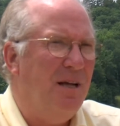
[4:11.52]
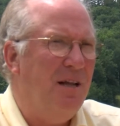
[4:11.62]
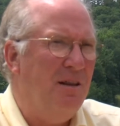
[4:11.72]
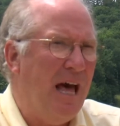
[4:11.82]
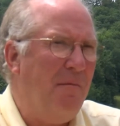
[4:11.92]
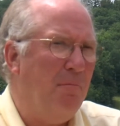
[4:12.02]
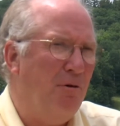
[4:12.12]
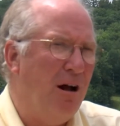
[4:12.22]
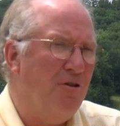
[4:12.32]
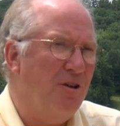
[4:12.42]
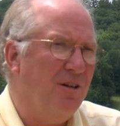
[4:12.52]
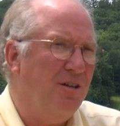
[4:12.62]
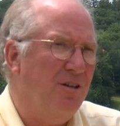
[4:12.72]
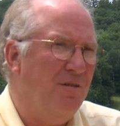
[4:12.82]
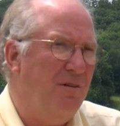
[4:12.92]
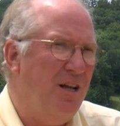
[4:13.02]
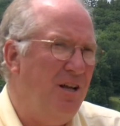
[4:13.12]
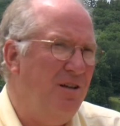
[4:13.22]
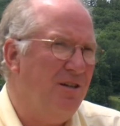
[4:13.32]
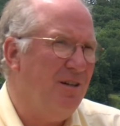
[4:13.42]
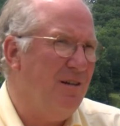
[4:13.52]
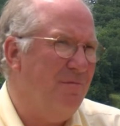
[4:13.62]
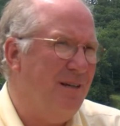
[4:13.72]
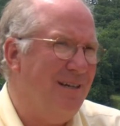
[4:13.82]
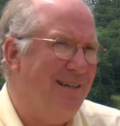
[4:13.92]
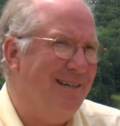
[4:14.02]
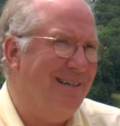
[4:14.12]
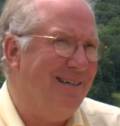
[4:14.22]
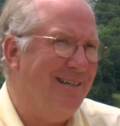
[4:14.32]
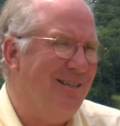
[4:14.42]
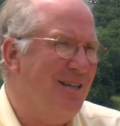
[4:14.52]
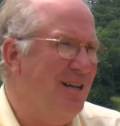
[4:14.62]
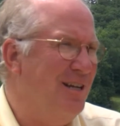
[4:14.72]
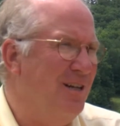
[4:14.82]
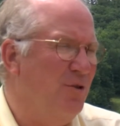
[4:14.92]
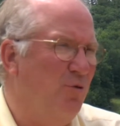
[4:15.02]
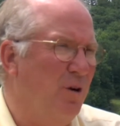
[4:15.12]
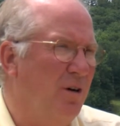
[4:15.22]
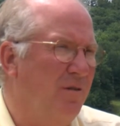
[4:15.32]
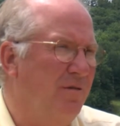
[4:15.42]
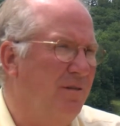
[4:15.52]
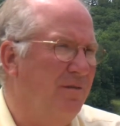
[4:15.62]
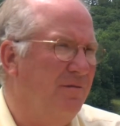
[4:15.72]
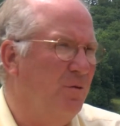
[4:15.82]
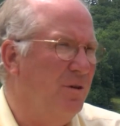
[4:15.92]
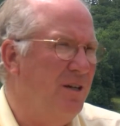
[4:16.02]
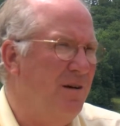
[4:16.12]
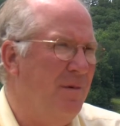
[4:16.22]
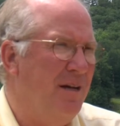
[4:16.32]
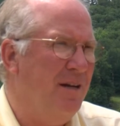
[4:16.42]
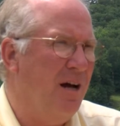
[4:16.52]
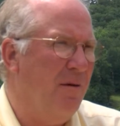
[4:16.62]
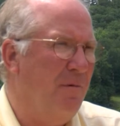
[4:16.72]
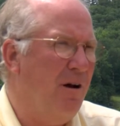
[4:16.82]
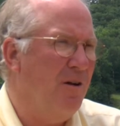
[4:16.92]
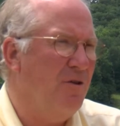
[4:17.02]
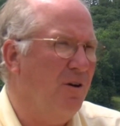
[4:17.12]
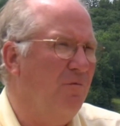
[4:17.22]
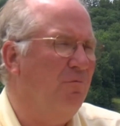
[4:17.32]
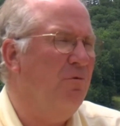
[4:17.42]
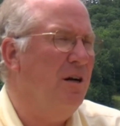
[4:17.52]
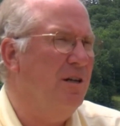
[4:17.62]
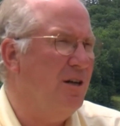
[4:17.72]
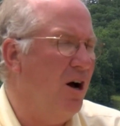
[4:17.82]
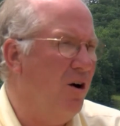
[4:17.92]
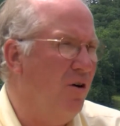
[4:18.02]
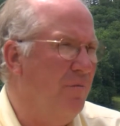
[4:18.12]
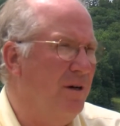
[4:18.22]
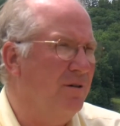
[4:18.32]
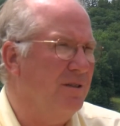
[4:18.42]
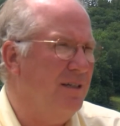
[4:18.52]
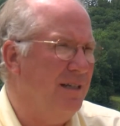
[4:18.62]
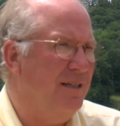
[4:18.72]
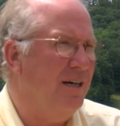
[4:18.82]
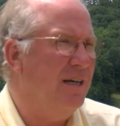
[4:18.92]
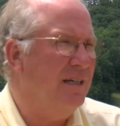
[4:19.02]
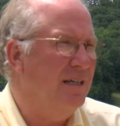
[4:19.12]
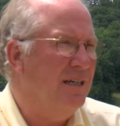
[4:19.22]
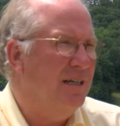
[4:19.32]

And that project could easily be a $10 to $12, $14 million project when it's all built and done.